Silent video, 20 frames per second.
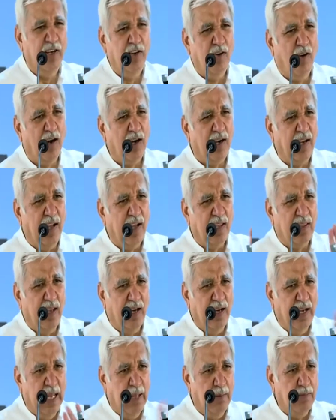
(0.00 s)
don't take the
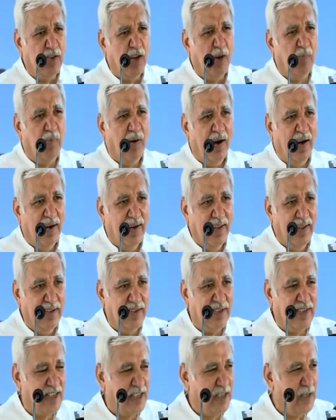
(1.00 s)
names of
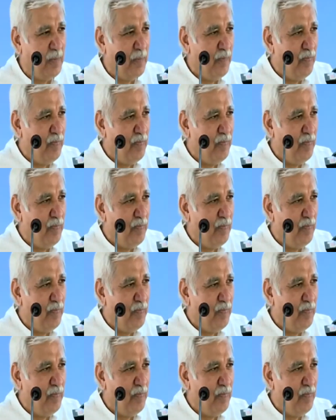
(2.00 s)
parties.